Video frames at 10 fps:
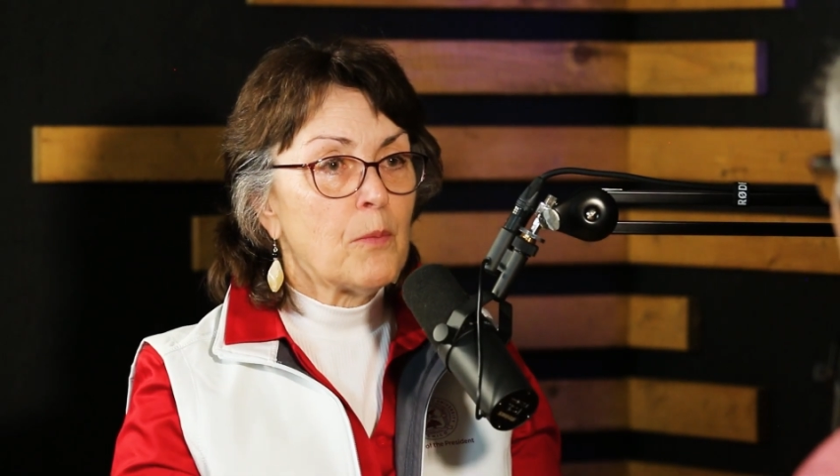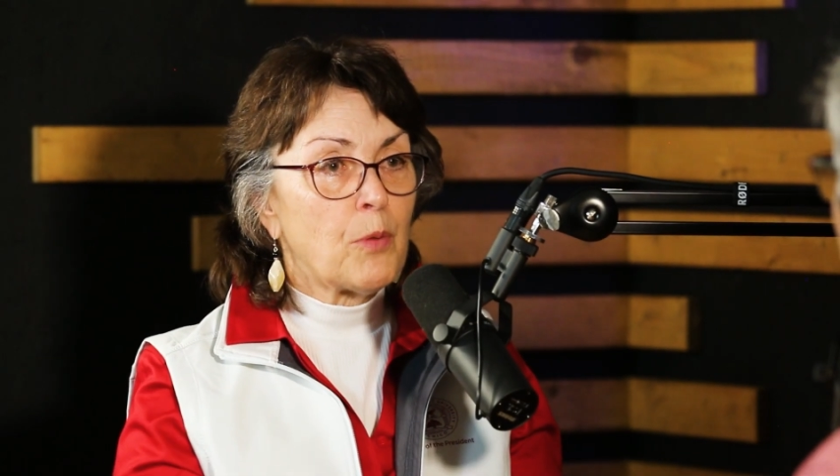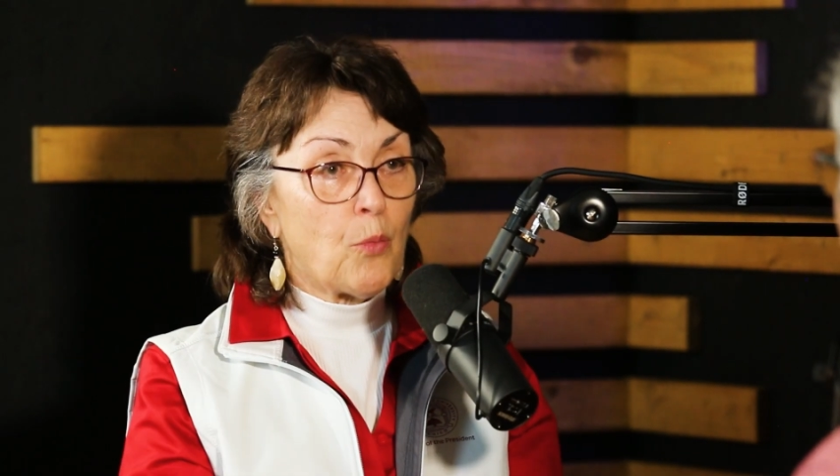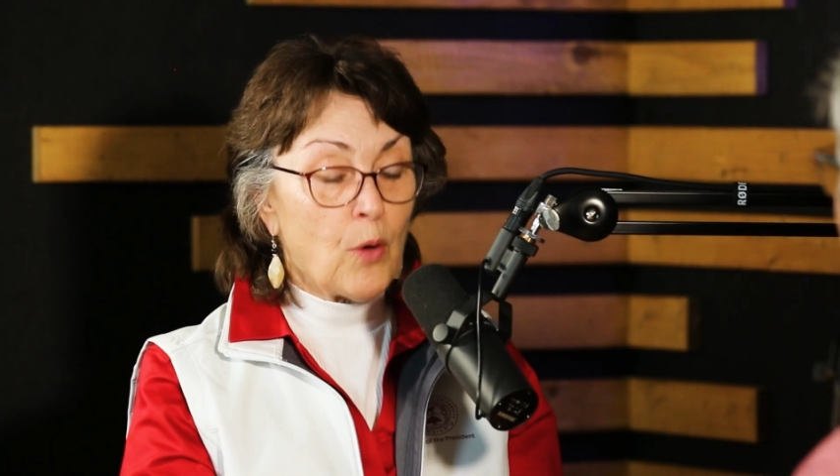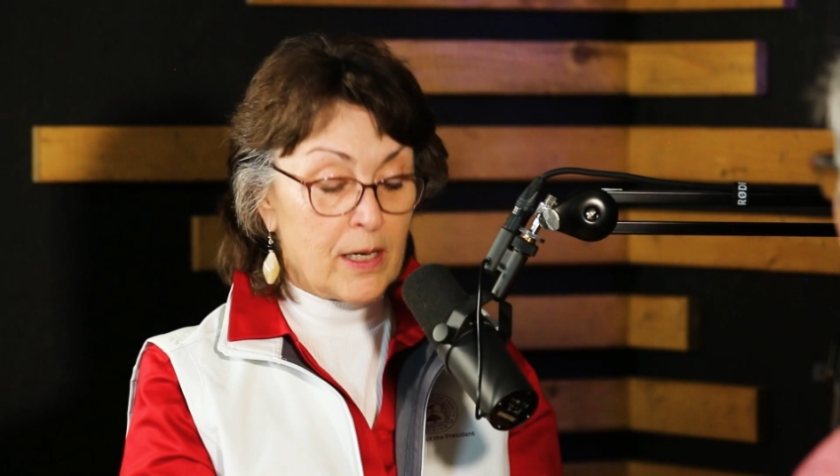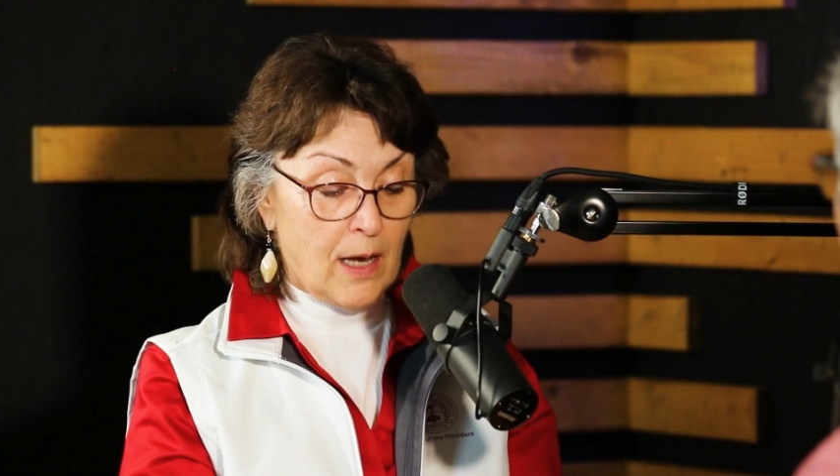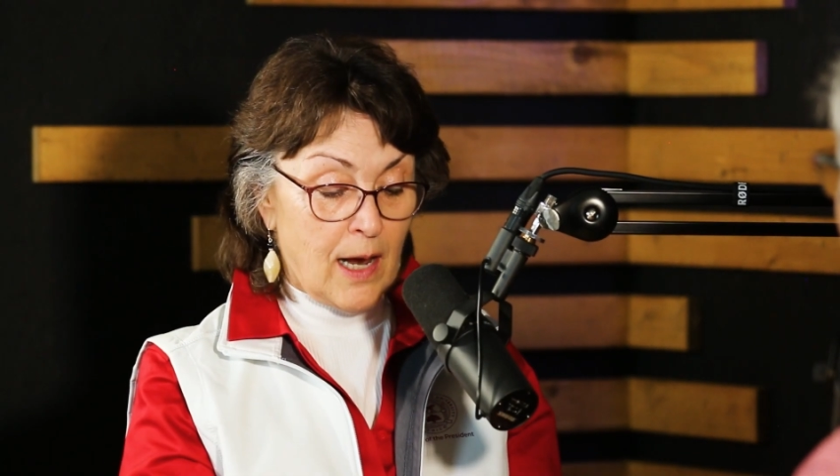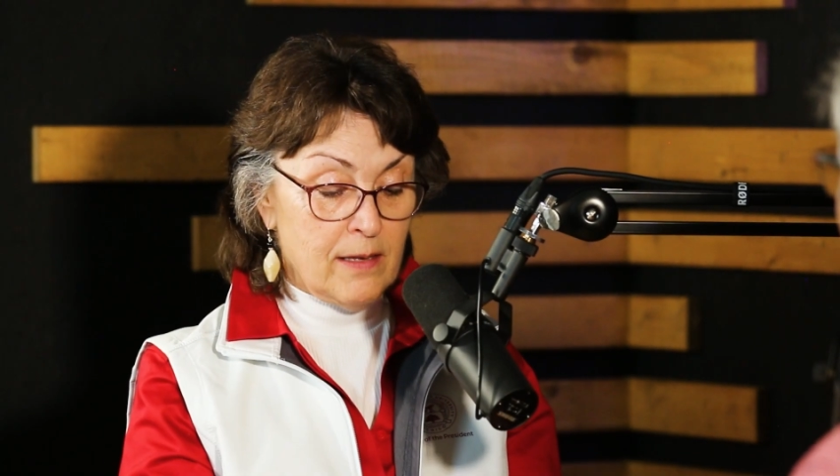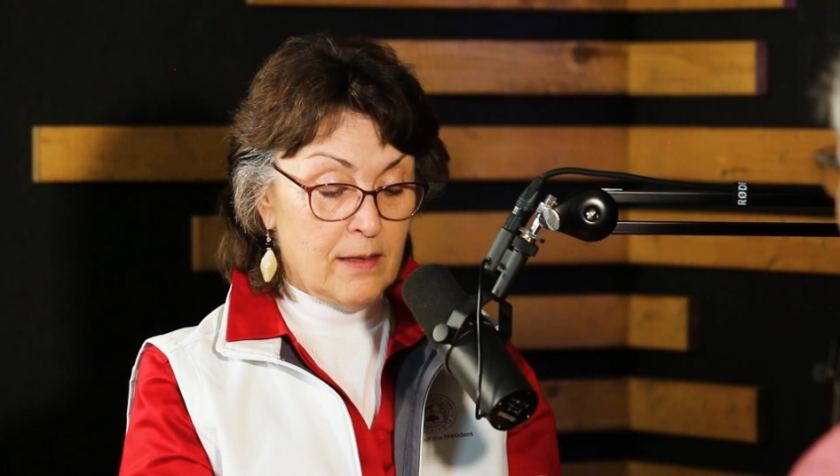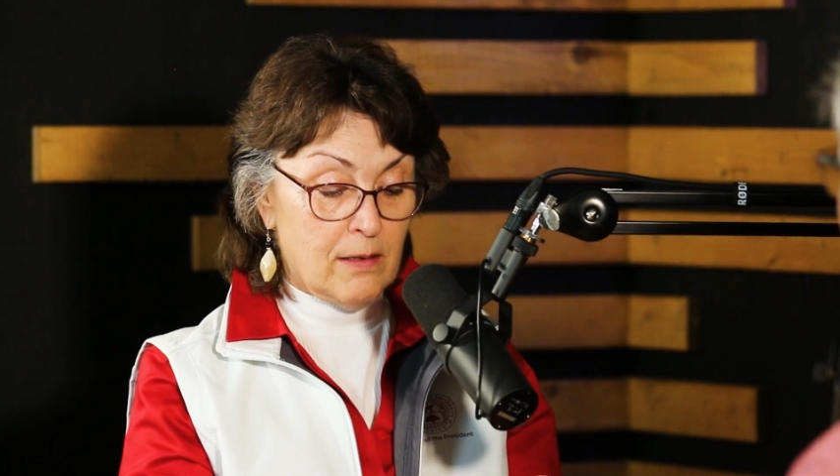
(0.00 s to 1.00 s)
But what
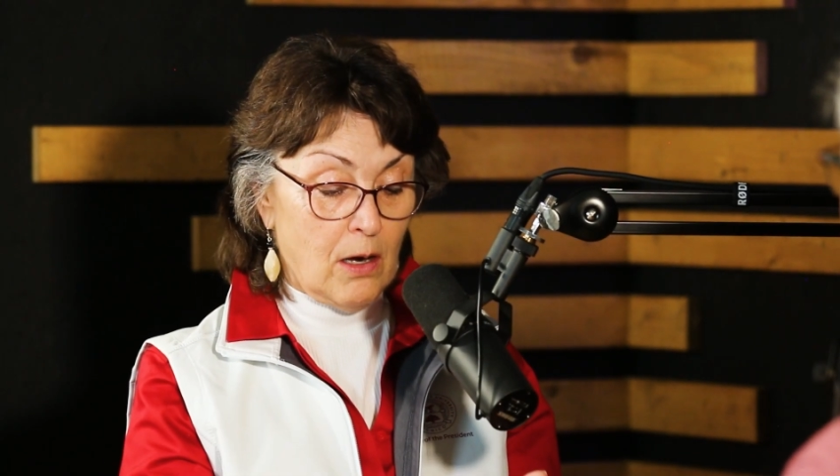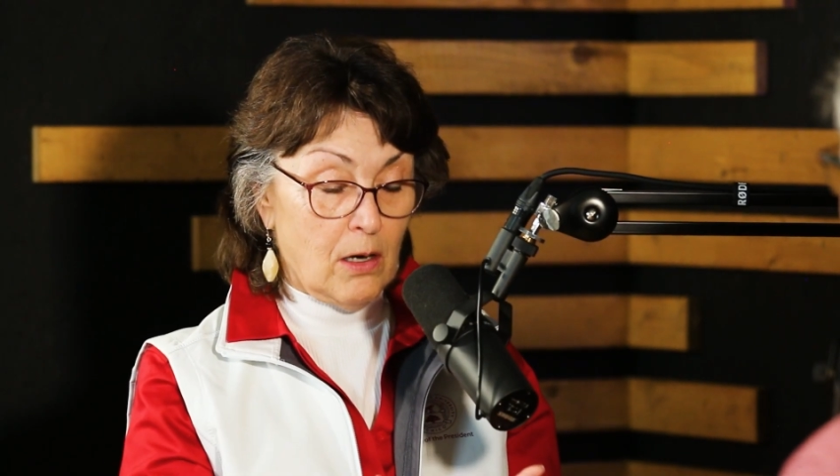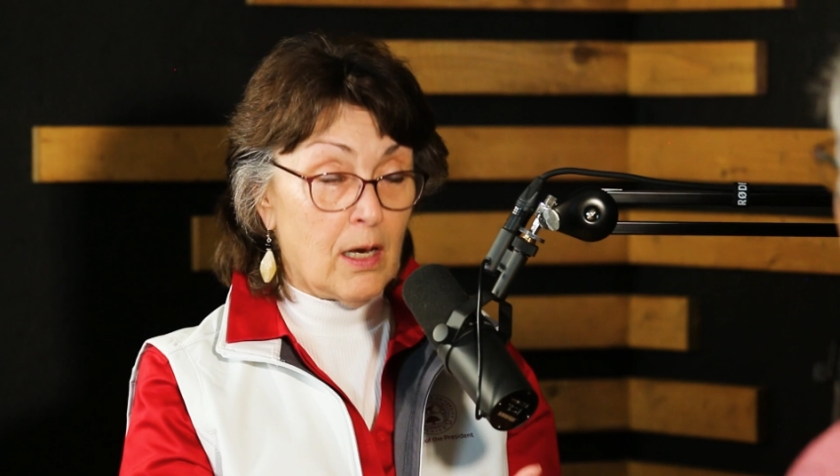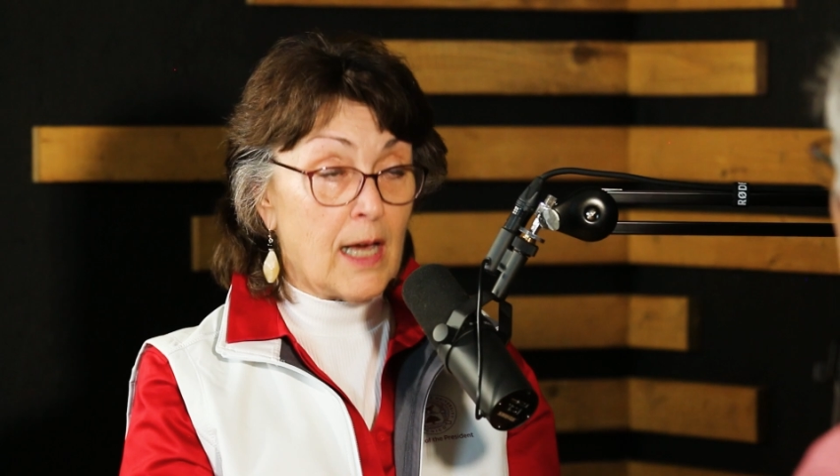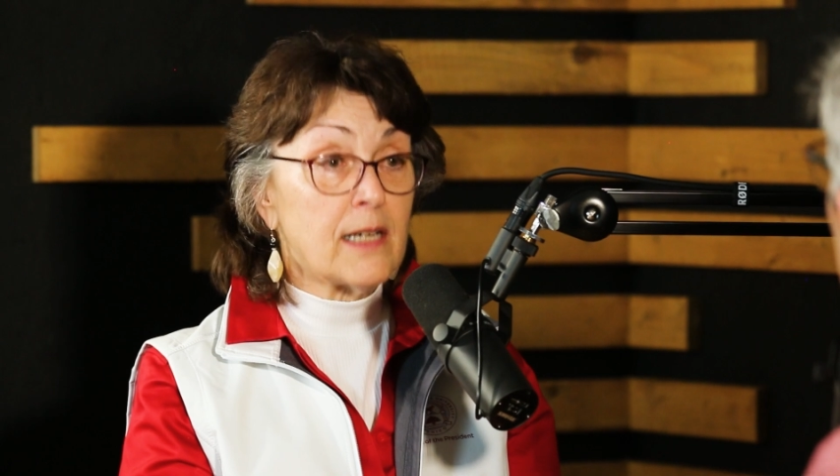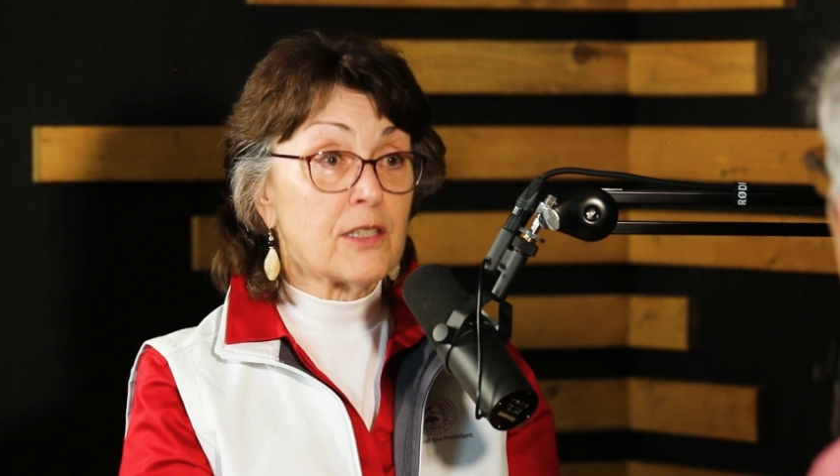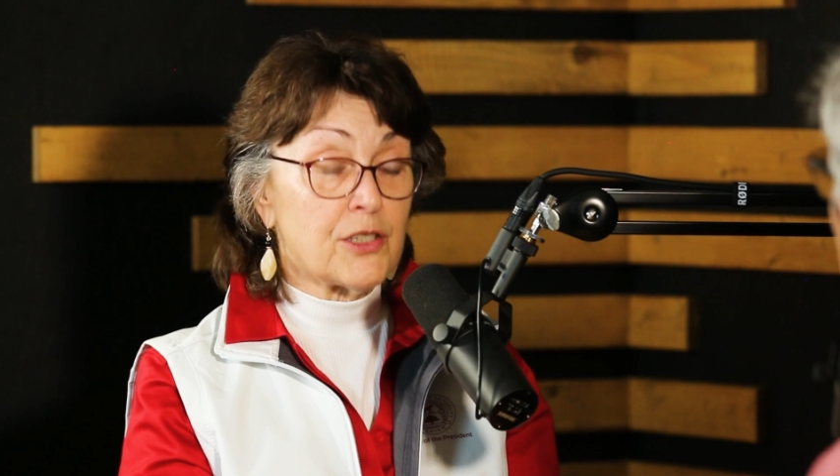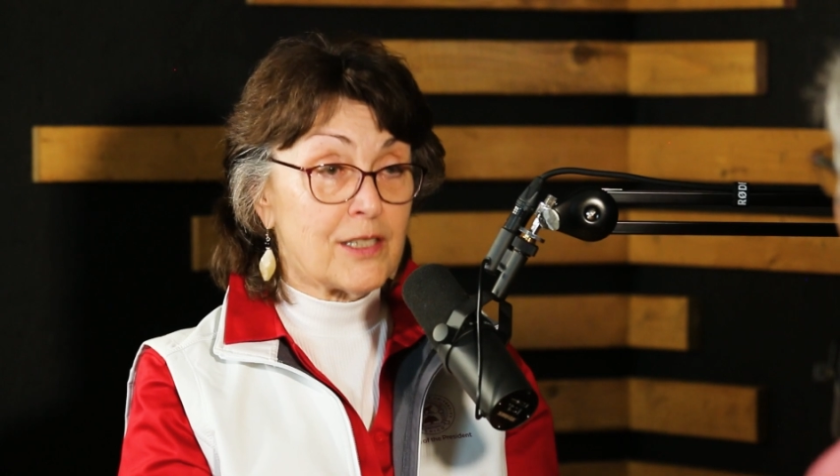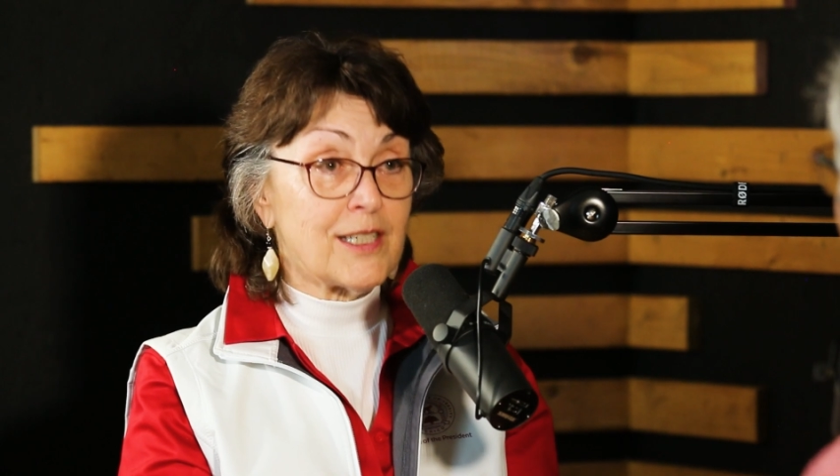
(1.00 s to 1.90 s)
I like to